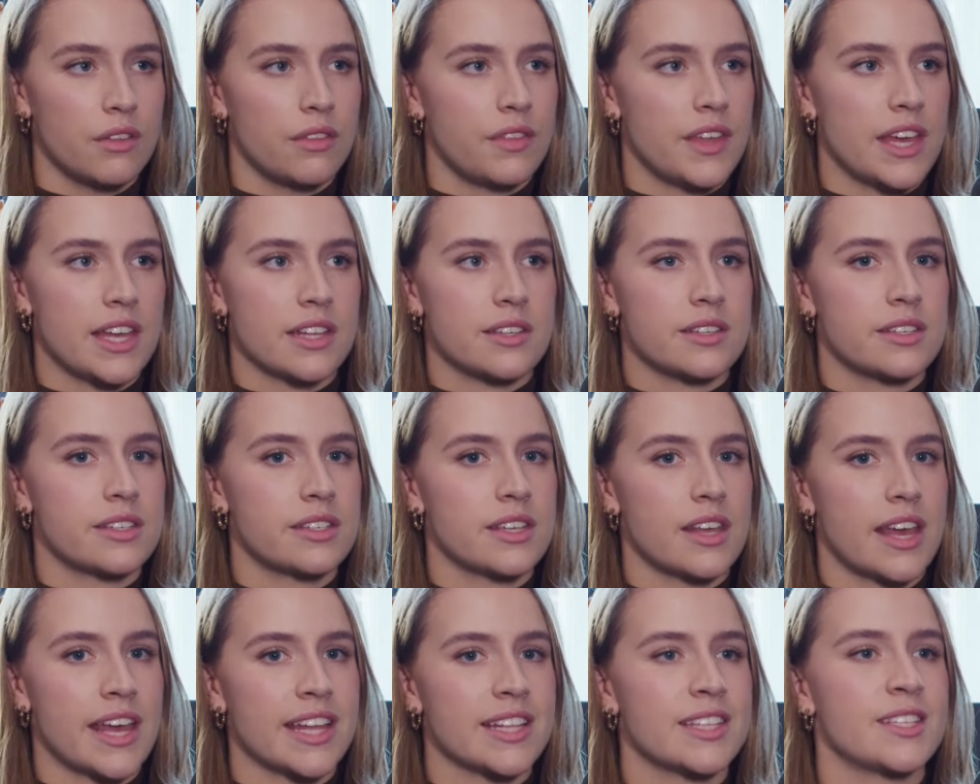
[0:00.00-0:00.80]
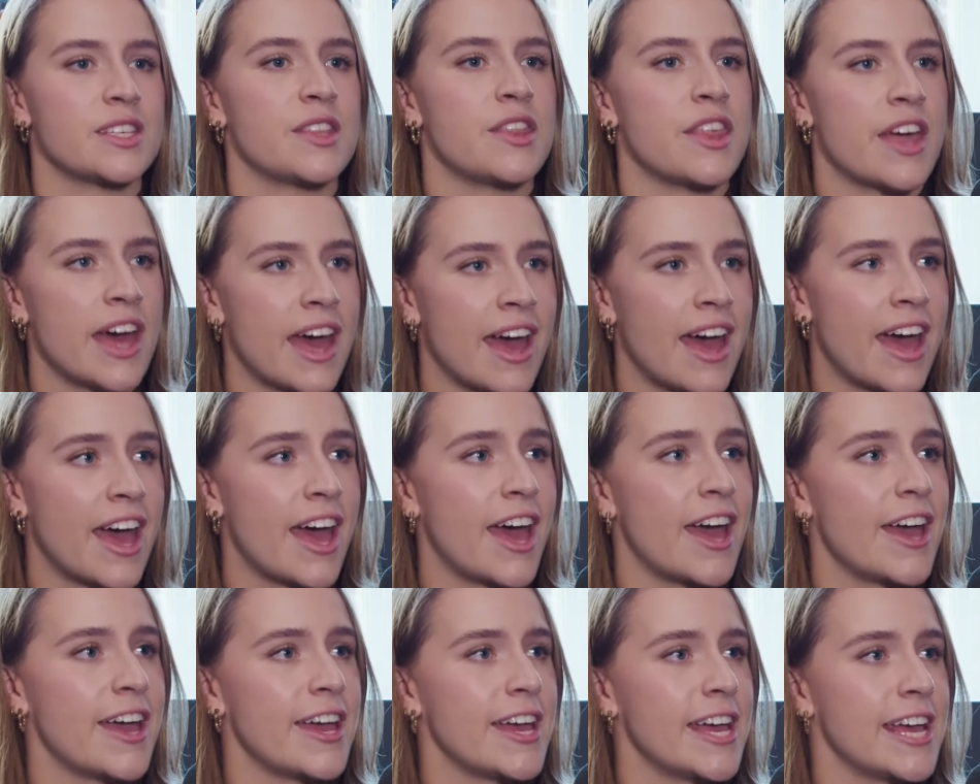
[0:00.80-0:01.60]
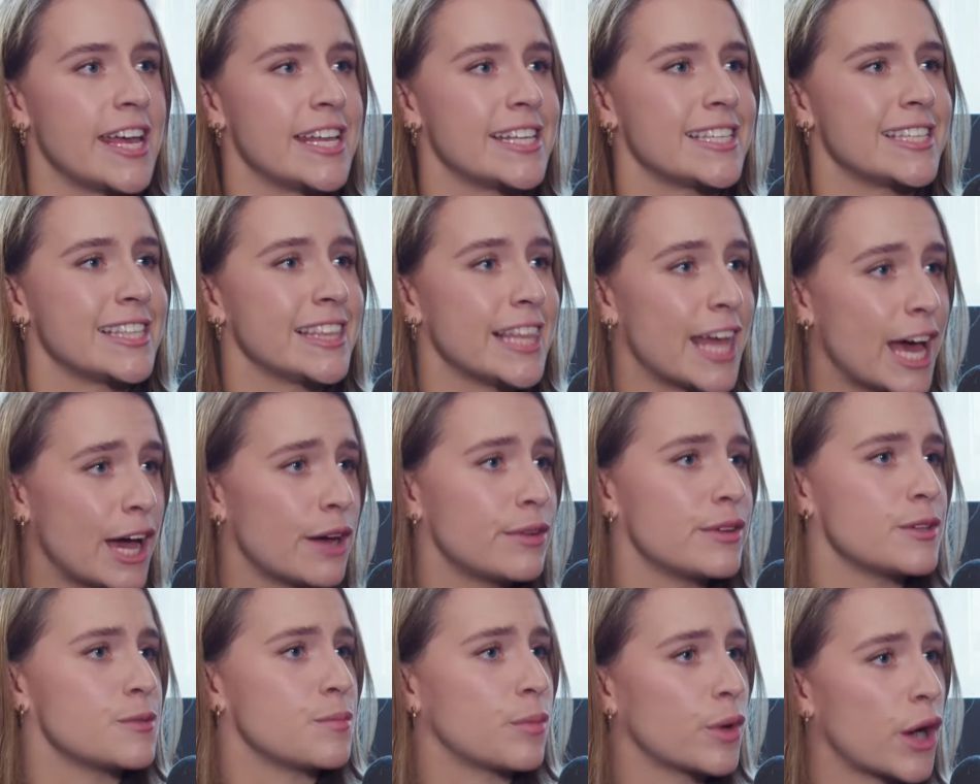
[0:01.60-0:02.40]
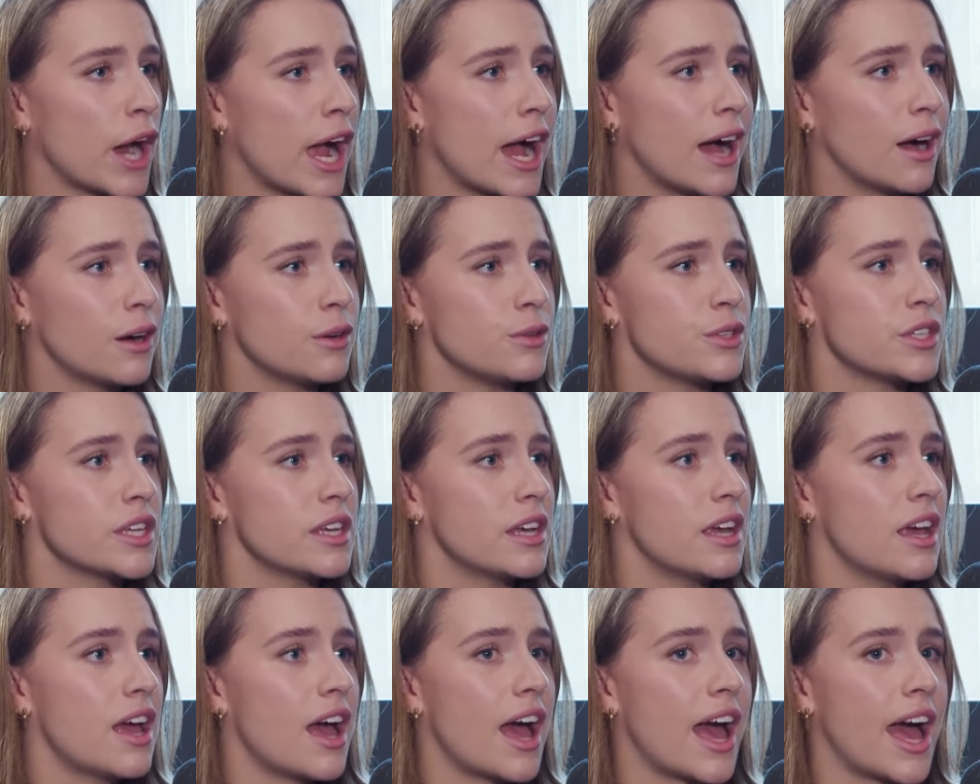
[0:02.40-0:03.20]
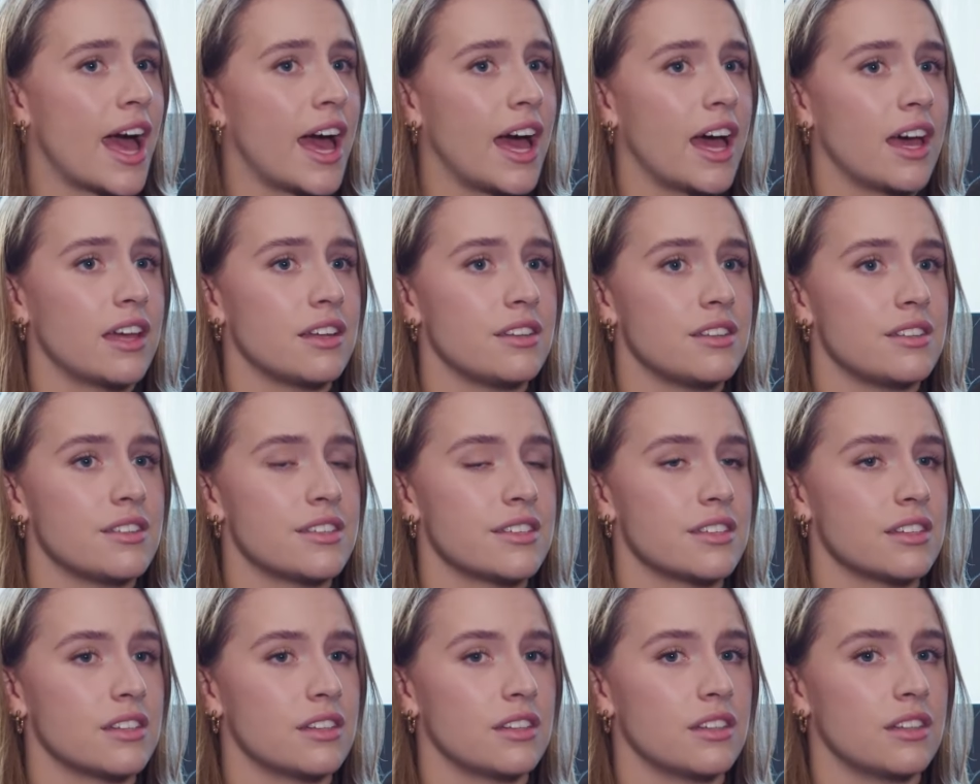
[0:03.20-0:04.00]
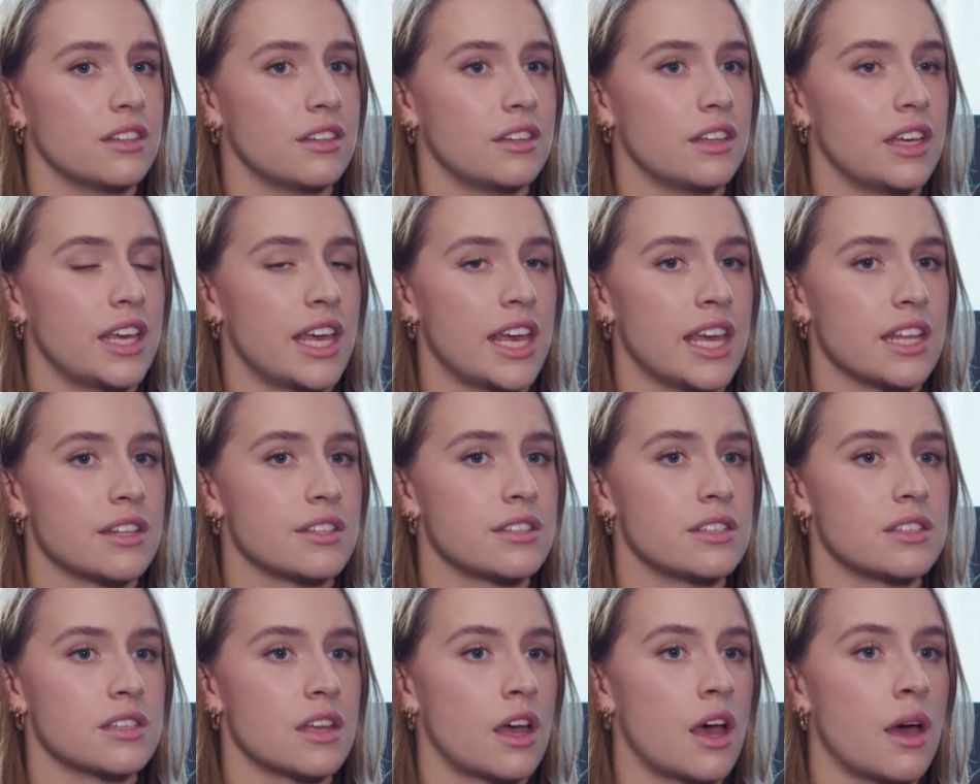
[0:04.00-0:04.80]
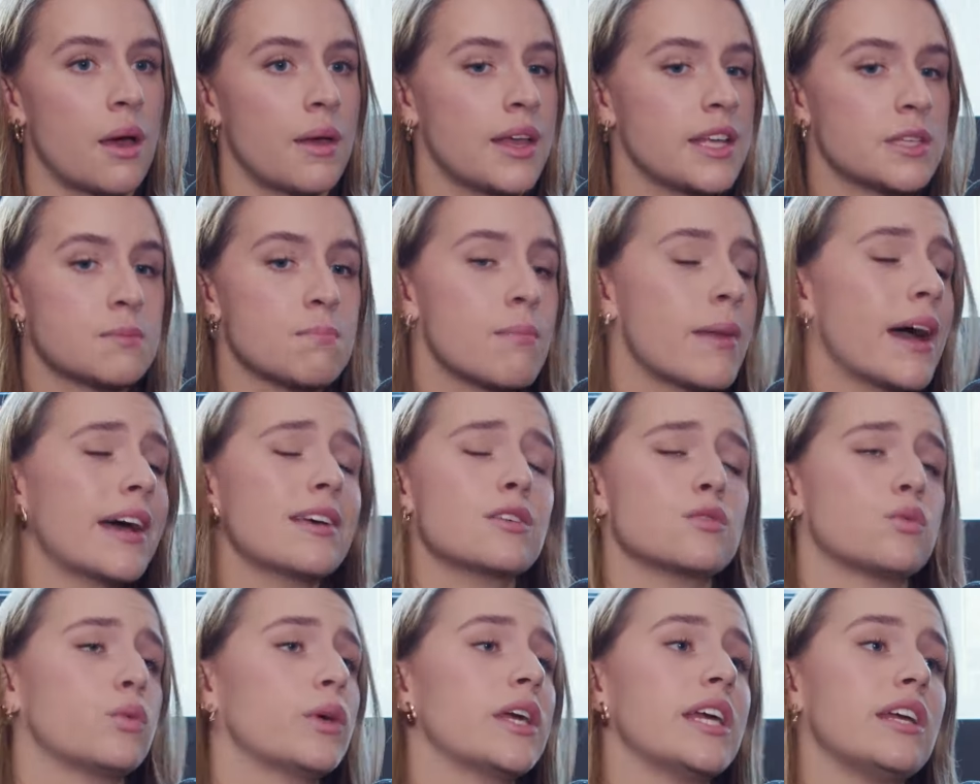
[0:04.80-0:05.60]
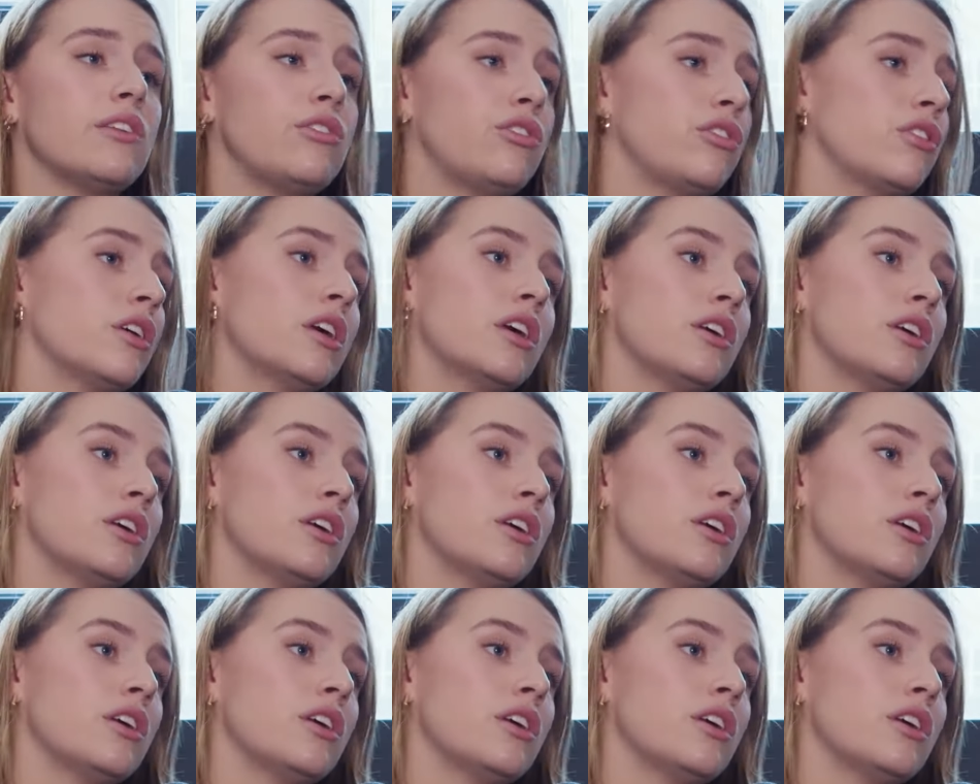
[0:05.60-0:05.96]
It's there, it's loud, it's proud, and it's mass reach.